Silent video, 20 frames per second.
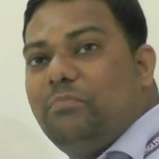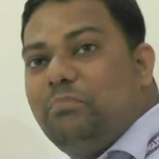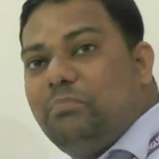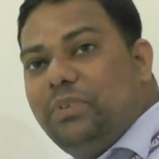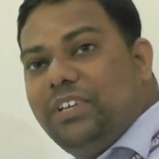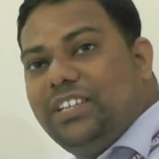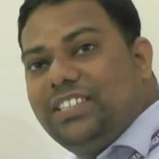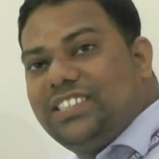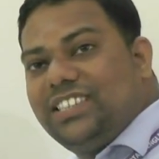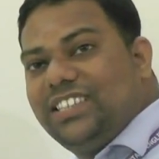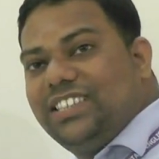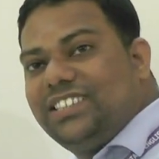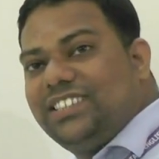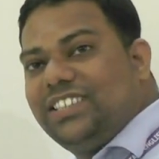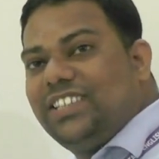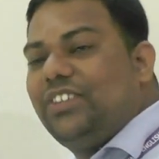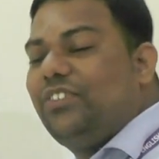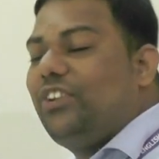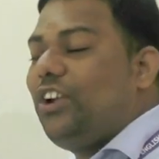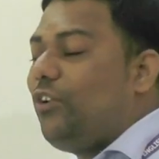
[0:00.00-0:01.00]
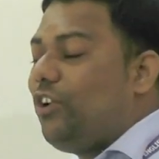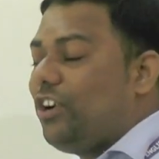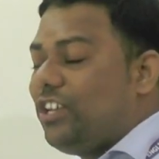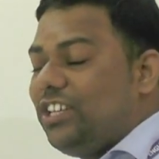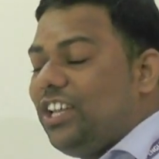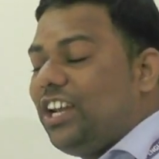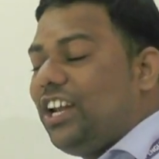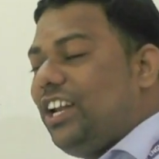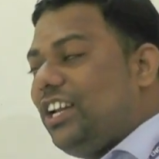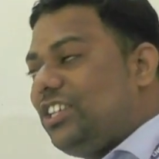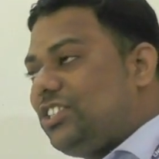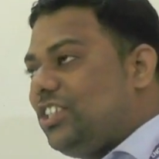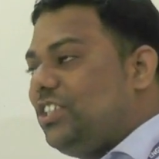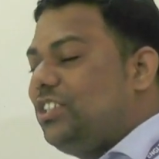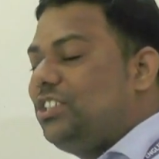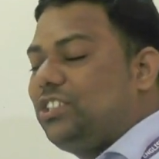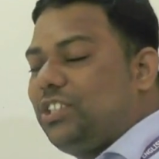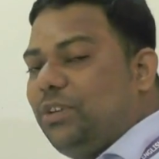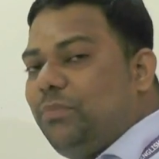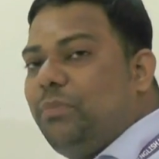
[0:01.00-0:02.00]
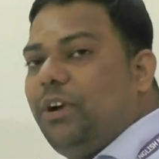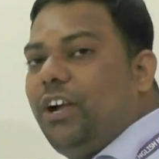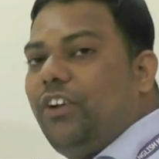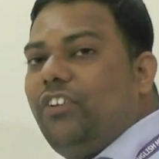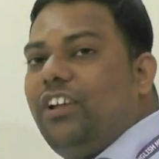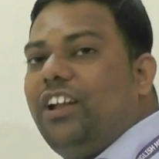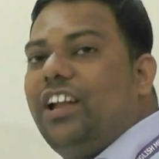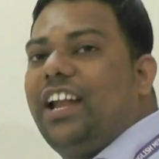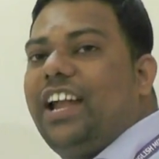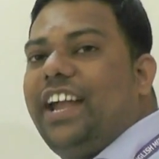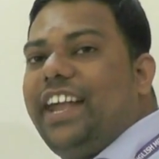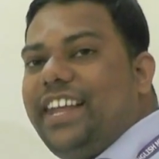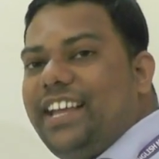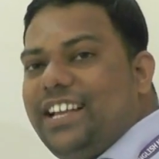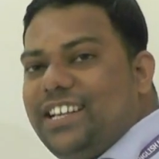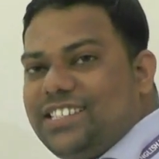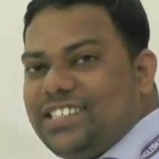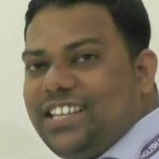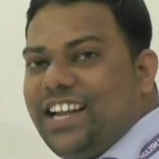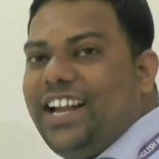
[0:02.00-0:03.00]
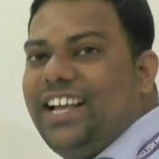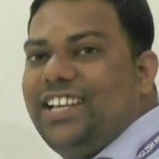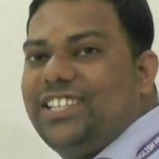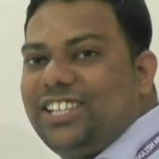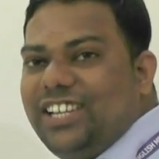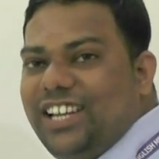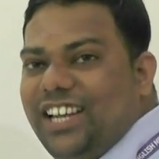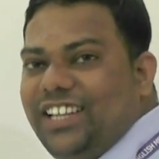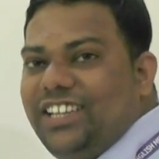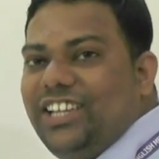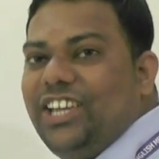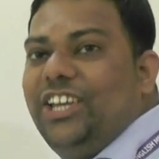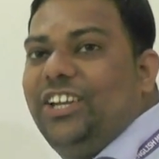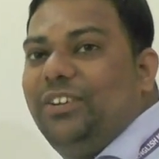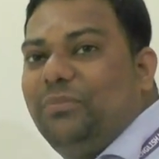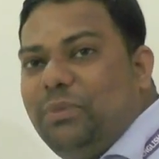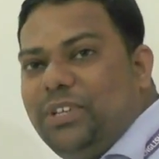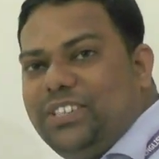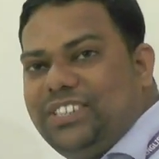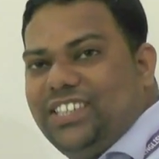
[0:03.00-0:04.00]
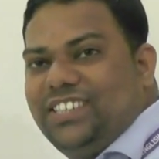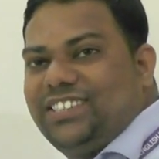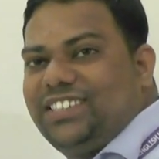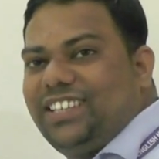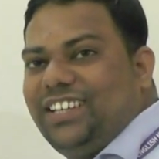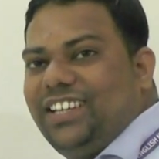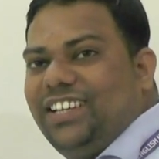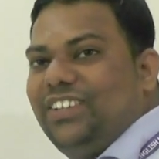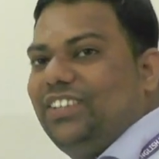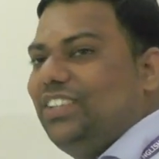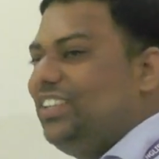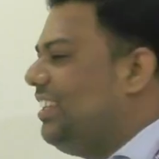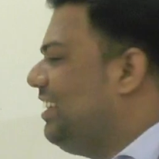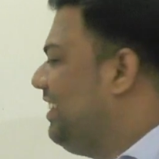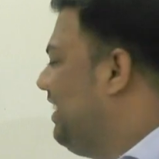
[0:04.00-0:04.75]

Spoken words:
BCC, what is the relationship between radius and edge length in BCC.